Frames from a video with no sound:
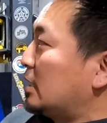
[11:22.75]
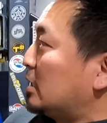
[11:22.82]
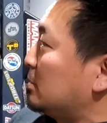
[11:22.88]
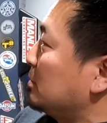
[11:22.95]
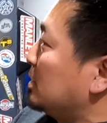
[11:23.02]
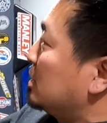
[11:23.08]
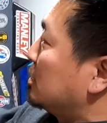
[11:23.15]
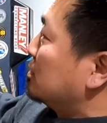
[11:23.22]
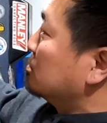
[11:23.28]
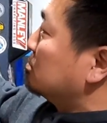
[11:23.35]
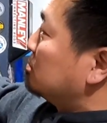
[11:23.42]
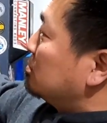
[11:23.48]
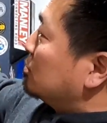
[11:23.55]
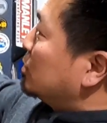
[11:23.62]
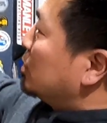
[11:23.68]

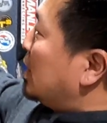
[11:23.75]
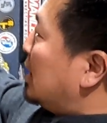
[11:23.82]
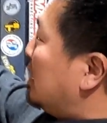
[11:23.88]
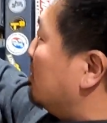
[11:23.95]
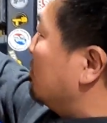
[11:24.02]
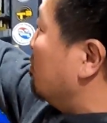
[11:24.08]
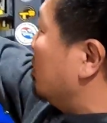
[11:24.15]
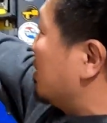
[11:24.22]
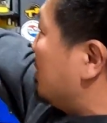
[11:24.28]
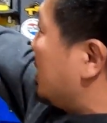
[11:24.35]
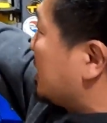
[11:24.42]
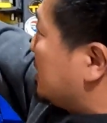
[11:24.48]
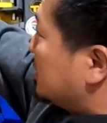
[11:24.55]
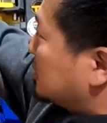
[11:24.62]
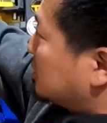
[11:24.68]
One of
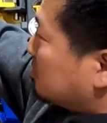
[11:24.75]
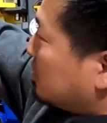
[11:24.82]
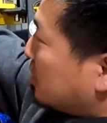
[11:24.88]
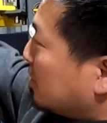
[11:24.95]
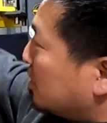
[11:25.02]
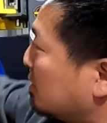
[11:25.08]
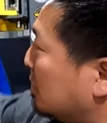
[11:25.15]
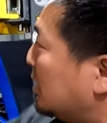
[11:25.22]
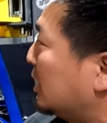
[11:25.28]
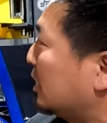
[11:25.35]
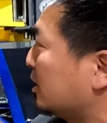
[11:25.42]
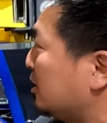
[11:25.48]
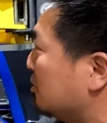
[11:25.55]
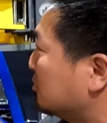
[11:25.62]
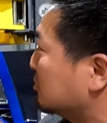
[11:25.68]
my
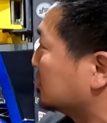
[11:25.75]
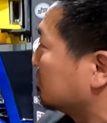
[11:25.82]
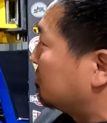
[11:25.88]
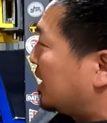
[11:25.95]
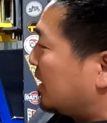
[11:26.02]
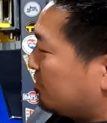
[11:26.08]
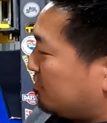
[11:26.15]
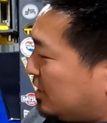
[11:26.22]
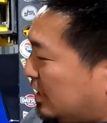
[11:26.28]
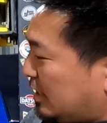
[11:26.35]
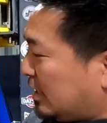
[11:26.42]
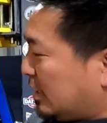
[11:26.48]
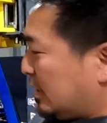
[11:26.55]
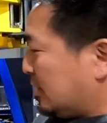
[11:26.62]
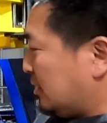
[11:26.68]
customer, he owns a
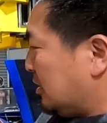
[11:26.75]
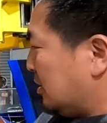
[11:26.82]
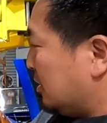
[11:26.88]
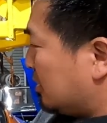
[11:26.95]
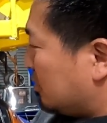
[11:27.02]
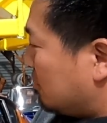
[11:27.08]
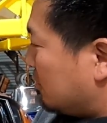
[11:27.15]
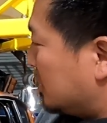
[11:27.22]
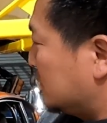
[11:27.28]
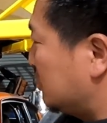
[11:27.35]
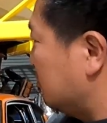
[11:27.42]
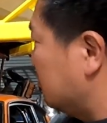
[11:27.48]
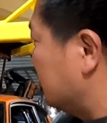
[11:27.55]
510, another one